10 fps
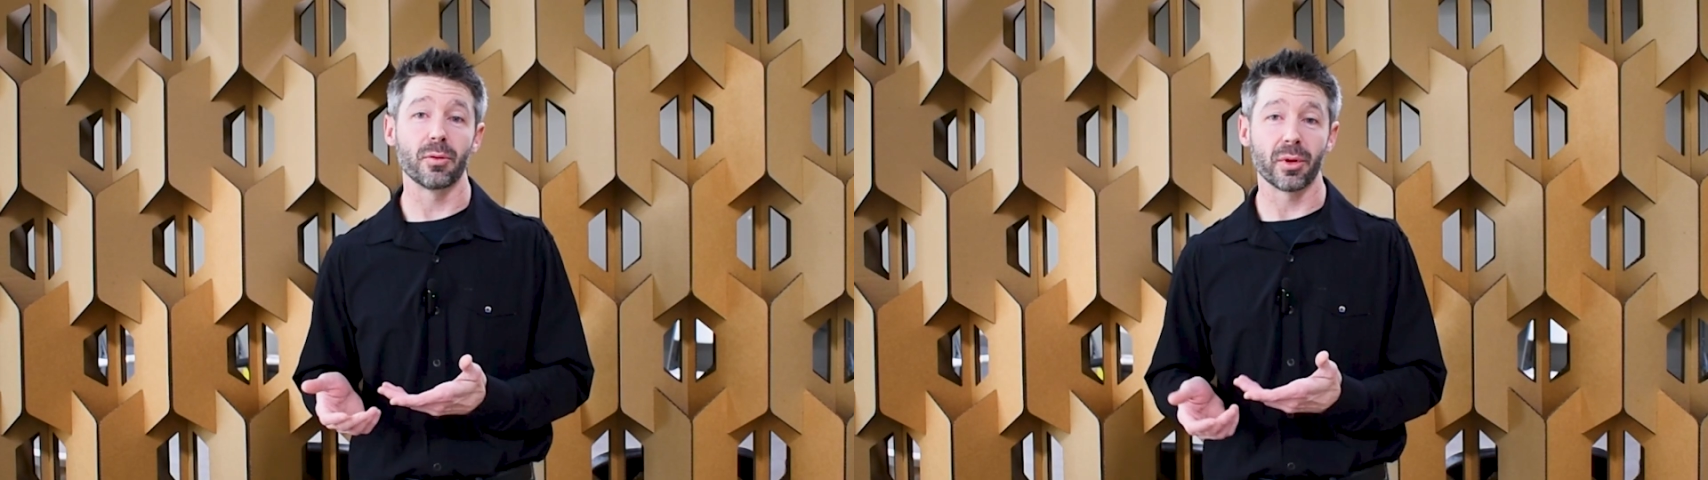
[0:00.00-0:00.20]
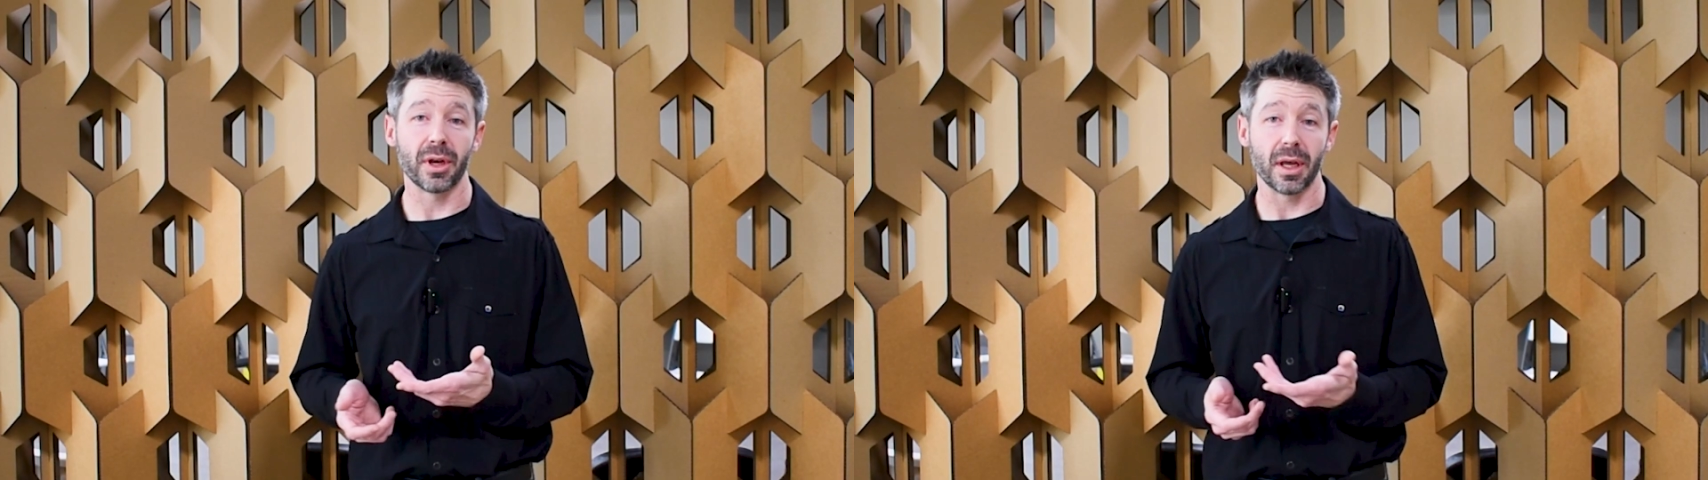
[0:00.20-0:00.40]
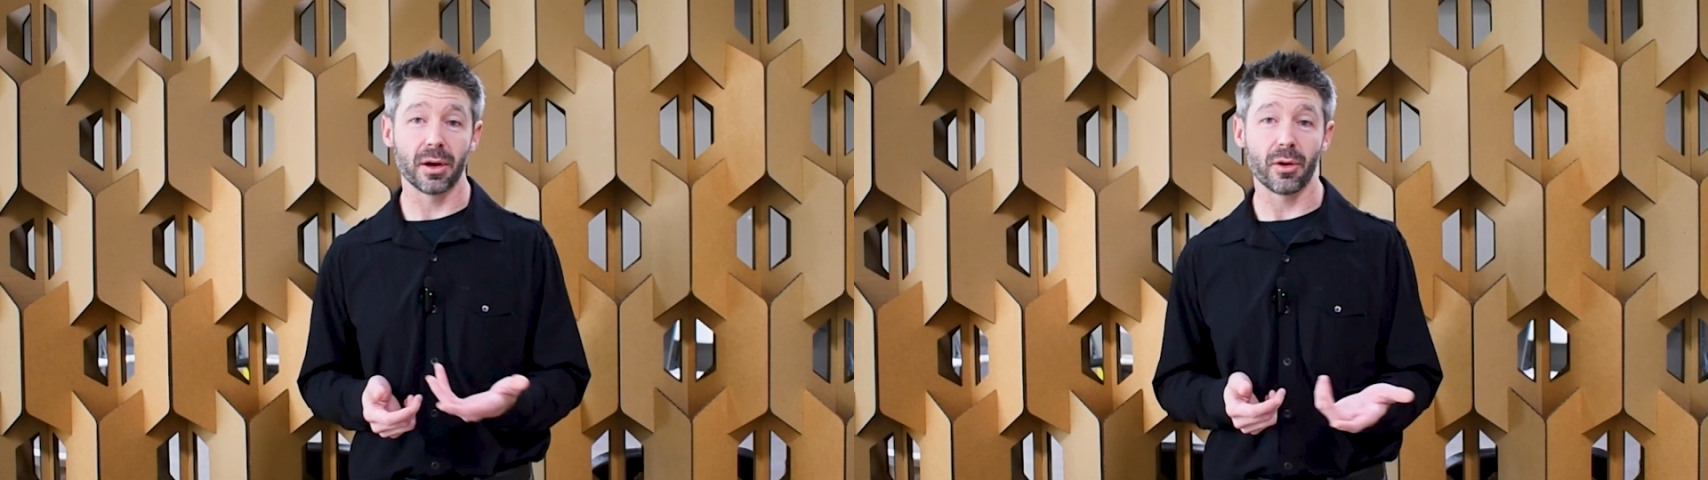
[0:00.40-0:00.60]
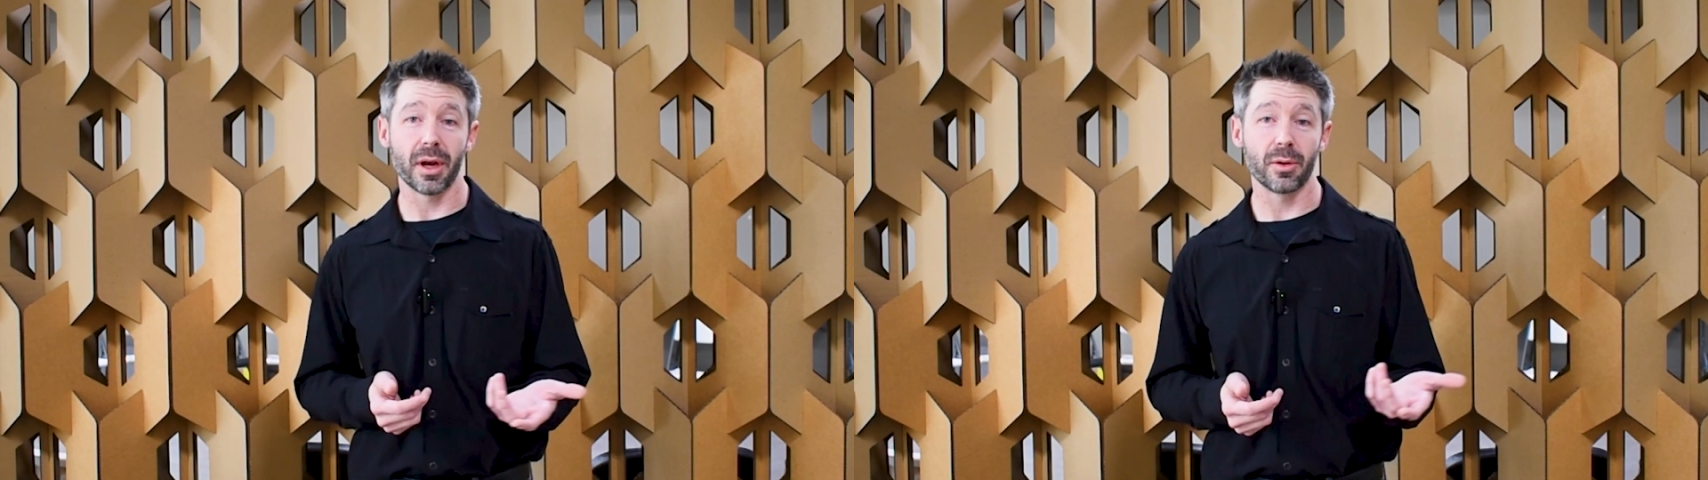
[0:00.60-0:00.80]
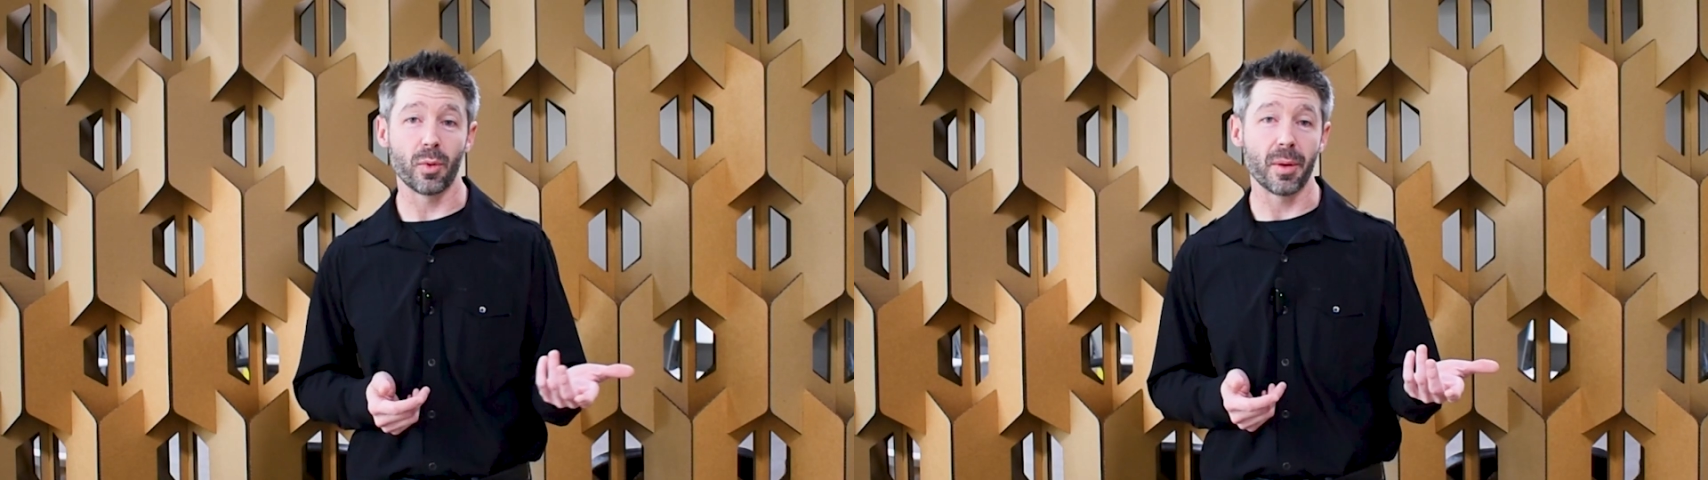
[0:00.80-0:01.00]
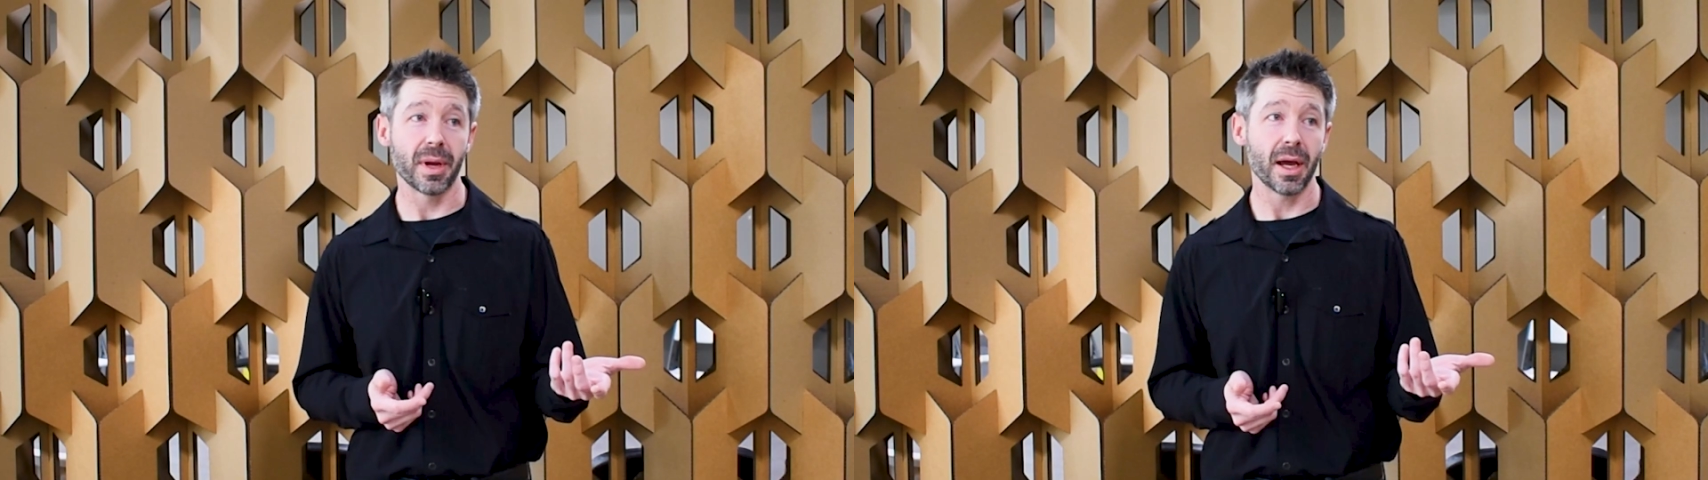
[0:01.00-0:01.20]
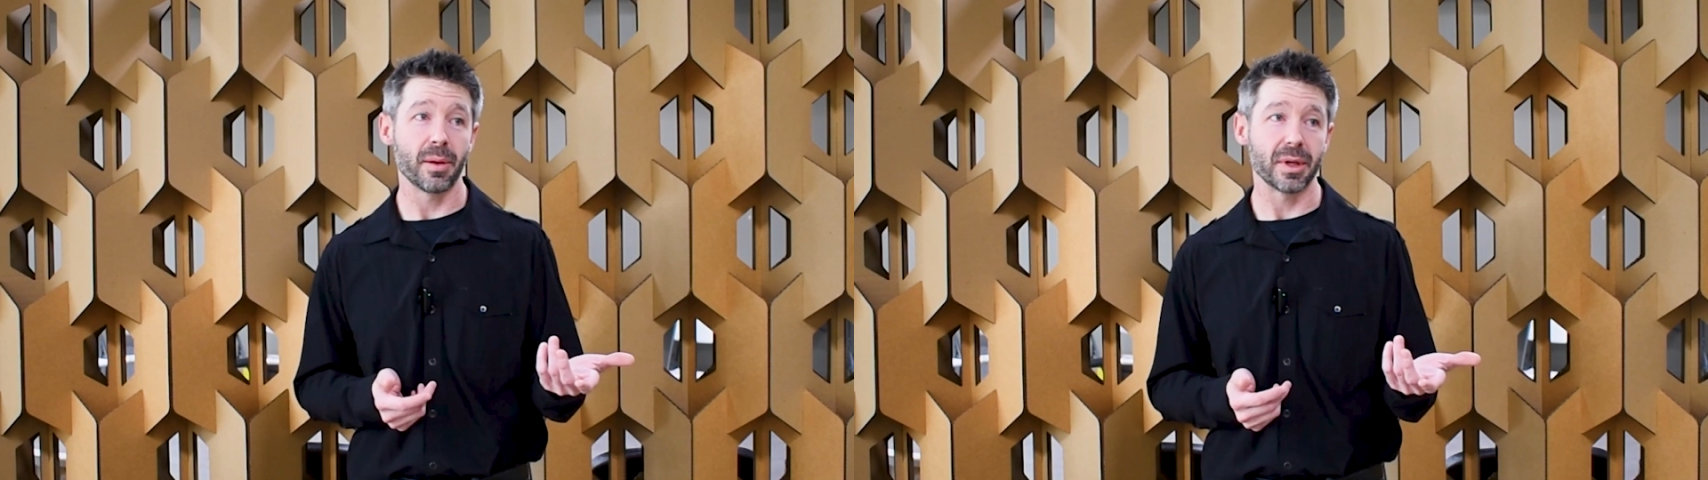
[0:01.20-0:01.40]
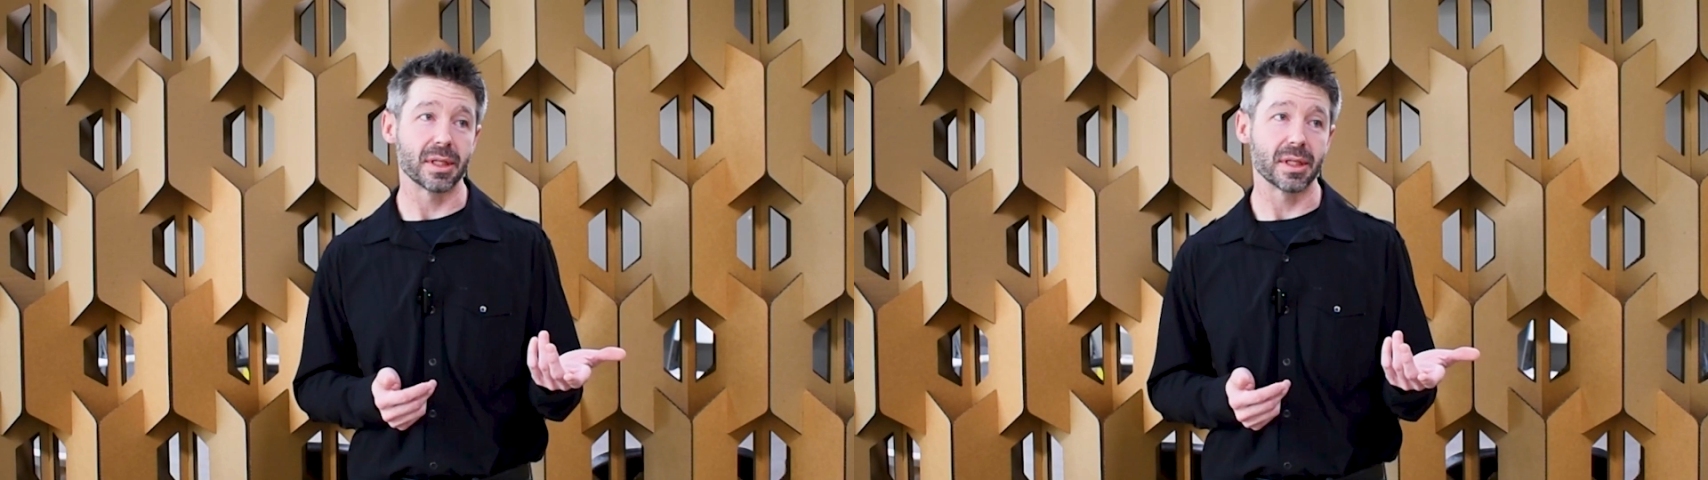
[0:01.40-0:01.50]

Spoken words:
with an integrated webcam